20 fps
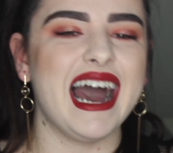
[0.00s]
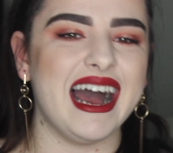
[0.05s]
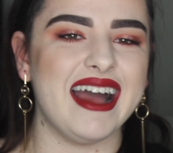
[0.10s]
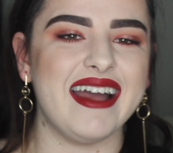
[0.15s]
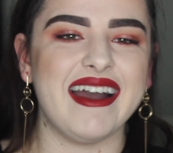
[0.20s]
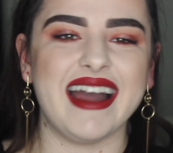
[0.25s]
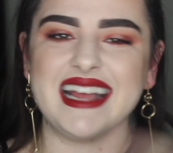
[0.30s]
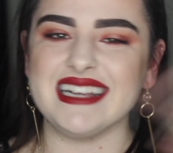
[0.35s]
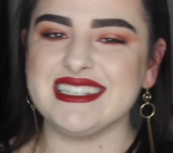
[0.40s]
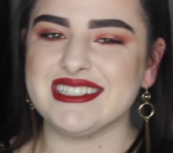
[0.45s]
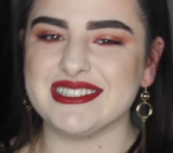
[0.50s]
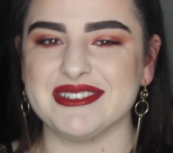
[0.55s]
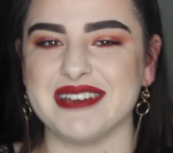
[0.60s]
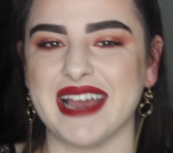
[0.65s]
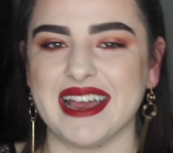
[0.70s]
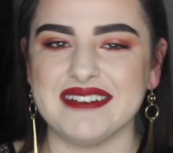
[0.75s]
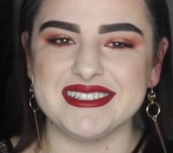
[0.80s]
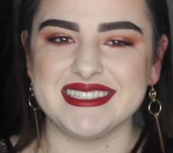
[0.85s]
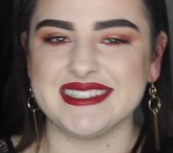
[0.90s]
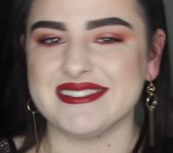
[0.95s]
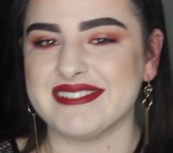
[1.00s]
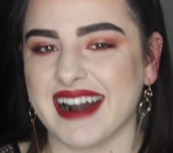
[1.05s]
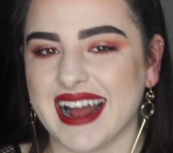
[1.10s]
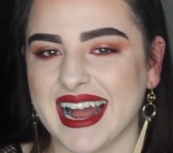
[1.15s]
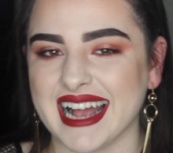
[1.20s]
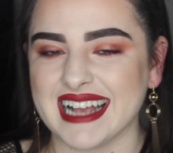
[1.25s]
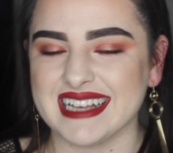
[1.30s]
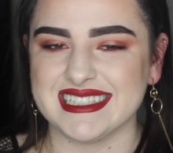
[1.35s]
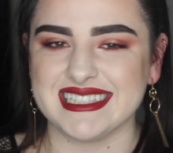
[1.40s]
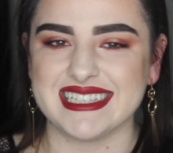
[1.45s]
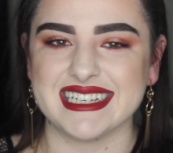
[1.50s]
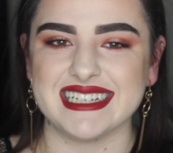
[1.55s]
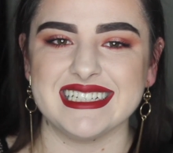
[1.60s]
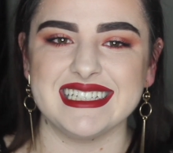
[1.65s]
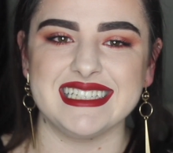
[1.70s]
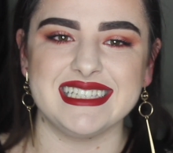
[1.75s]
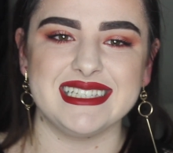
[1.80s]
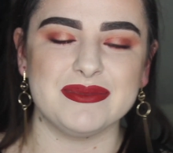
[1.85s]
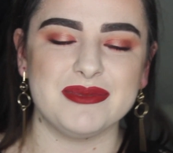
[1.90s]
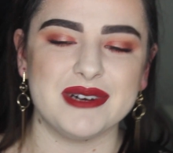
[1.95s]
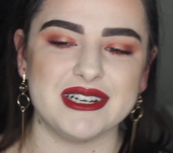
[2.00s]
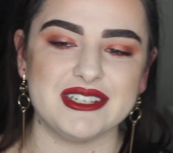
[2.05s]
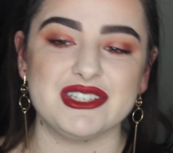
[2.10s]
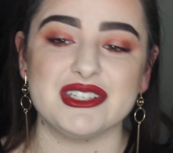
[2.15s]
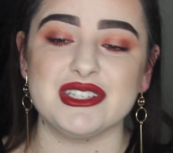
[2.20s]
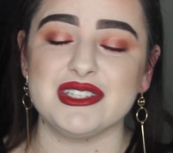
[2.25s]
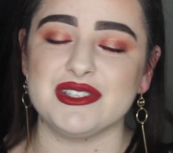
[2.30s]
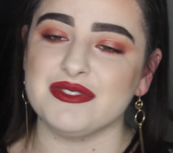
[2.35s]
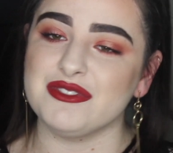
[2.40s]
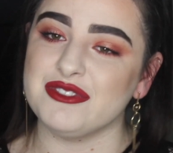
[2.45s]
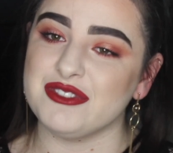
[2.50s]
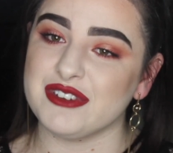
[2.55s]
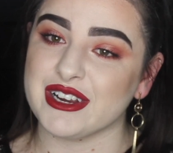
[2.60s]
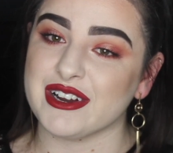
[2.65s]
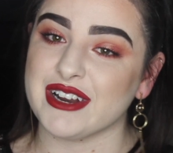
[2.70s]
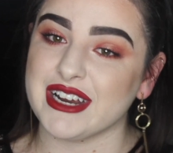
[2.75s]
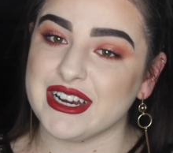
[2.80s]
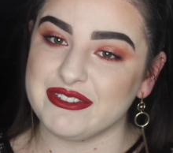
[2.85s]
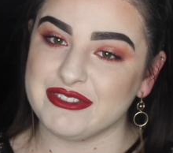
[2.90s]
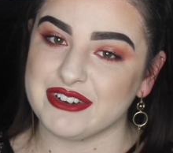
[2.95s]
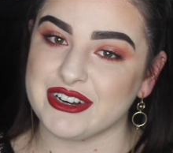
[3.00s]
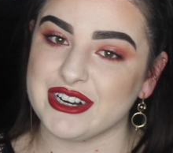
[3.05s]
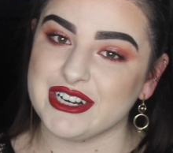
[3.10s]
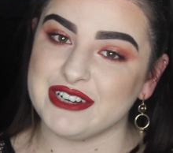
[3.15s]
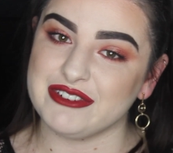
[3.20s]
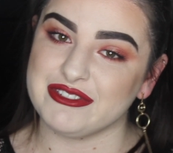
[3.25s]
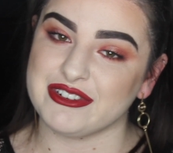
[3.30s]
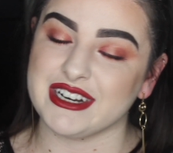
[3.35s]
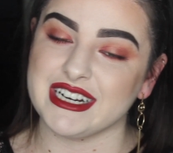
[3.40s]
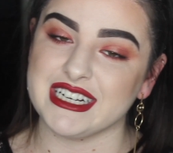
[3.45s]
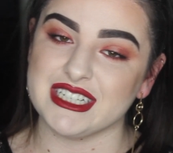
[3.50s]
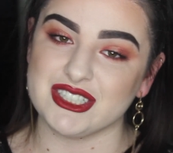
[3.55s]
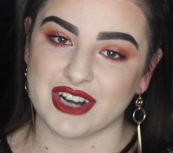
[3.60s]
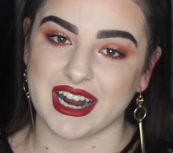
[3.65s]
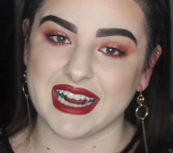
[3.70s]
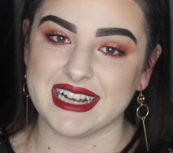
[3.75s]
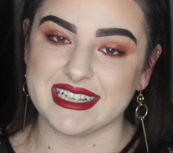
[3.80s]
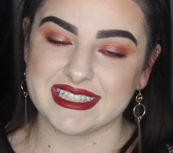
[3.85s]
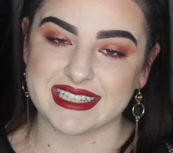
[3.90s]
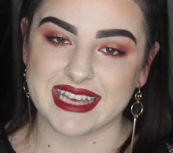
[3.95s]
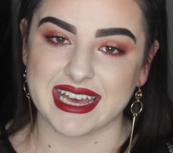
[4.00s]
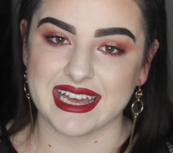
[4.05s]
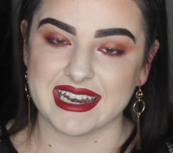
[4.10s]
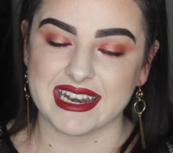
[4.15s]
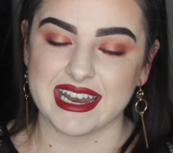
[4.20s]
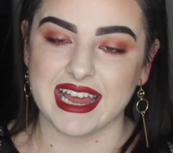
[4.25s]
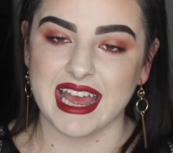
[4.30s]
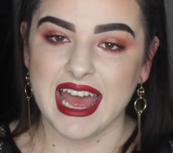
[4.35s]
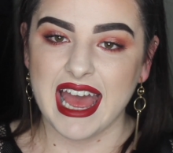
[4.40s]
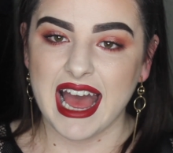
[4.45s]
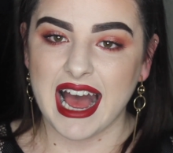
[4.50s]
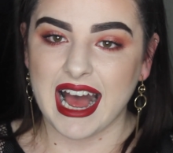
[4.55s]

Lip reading: I do have psoriasis, which is very dry skin.